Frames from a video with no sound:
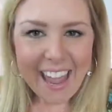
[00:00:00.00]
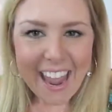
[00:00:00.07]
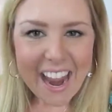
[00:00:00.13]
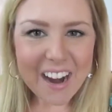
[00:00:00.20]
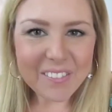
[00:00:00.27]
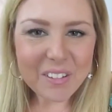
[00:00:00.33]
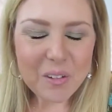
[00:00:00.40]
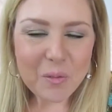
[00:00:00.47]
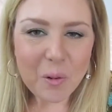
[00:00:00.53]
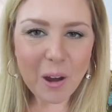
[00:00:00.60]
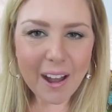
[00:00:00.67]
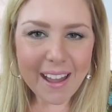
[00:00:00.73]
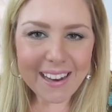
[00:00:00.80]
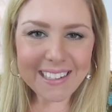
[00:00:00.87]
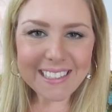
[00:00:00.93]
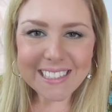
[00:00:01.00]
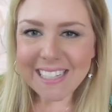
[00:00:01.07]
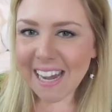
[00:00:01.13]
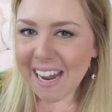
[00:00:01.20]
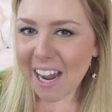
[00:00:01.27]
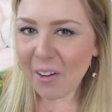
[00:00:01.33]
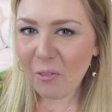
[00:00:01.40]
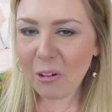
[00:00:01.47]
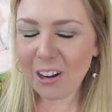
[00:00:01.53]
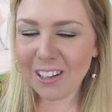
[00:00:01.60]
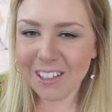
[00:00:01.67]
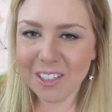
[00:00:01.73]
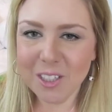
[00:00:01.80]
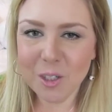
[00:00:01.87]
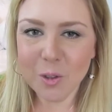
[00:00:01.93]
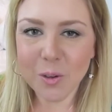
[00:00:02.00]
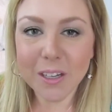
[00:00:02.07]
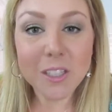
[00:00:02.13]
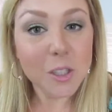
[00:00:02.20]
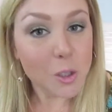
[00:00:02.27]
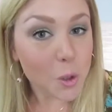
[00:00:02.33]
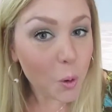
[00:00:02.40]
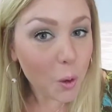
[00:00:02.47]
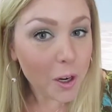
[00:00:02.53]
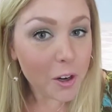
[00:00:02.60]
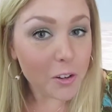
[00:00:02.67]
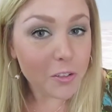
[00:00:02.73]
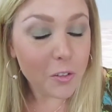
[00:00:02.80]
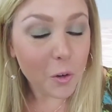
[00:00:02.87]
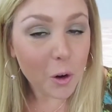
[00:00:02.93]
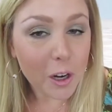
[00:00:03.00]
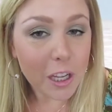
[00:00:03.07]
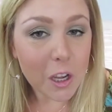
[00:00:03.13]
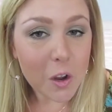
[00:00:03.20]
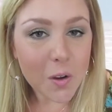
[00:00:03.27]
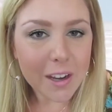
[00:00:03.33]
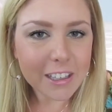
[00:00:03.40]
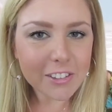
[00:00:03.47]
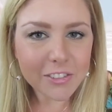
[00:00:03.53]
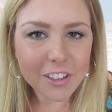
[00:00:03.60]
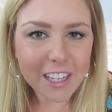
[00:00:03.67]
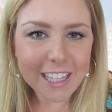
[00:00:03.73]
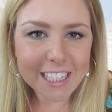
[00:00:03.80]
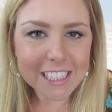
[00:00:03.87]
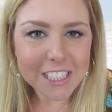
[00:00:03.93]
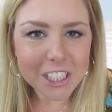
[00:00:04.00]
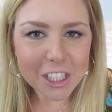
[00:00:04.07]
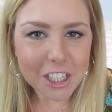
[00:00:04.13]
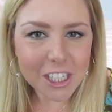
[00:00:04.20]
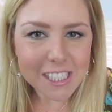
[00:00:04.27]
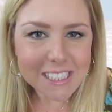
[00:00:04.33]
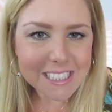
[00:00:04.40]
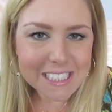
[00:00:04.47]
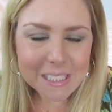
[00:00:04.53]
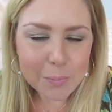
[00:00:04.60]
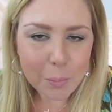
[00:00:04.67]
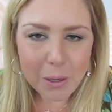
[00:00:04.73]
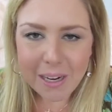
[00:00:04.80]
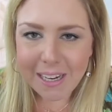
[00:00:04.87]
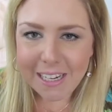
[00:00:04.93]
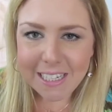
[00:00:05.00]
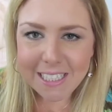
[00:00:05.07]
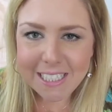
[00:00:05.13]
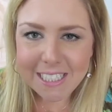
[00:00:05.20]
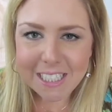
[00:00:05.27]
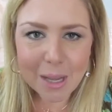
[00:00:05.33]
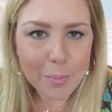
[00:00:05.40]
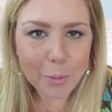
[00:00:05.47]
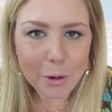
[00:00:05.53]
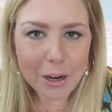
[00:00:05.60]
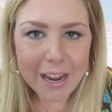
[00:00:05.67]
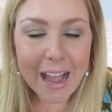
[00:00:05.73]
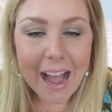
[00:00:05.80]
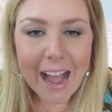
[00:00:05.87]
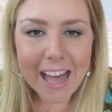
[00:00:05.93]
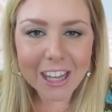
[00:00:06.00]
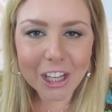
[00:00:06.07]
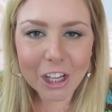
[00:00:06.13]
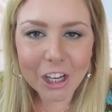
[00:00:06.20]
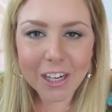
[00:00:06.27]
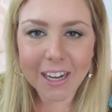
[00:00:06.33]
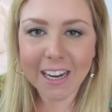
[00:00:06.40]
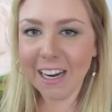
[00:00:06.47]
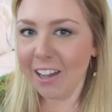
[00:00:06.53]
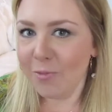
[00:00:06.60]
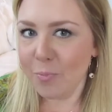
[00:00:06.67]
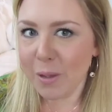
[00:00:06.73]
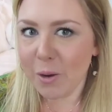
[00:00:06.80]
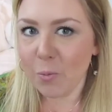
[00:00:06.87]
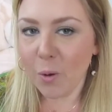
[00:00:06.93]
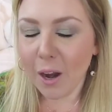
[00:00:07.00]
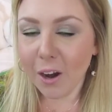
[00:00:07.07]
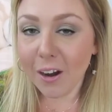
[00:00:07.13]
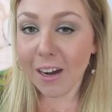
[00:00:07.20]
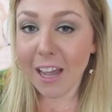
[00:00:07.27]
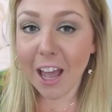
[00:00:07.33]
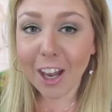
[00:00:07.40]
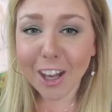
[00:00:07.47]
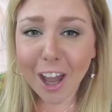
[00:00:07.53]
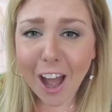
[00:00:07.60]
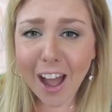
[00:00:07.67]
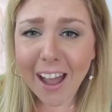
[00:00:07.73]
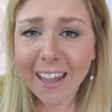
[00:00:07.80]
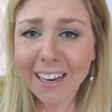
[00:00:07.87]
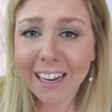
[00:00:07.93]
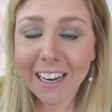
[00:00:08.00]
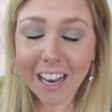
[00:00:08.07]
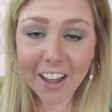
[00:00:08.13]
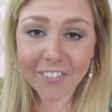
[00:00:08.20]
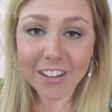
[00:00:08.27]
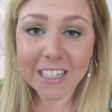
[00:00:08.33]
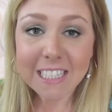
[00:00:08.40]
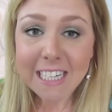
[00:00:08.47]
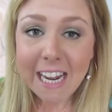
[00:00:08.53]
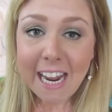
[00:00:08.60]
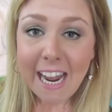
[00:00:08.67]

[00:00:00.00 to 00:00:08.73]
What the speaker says: Hey everyone, today I wanted to do a tutorial for you and I feel like it's a good springy, summery eye look and I've been wearing it a lot and I love it